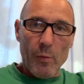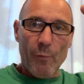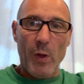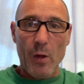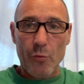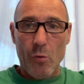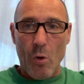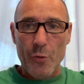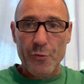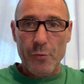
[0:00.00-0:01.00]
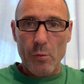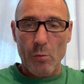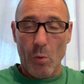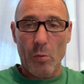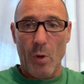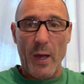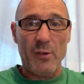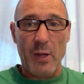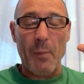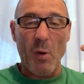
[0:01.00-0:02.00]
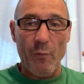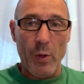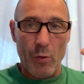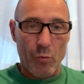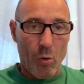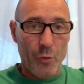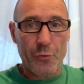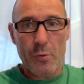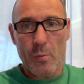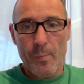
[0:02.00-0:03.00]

Fingers crossed. Well, I actually had my fingers crossed.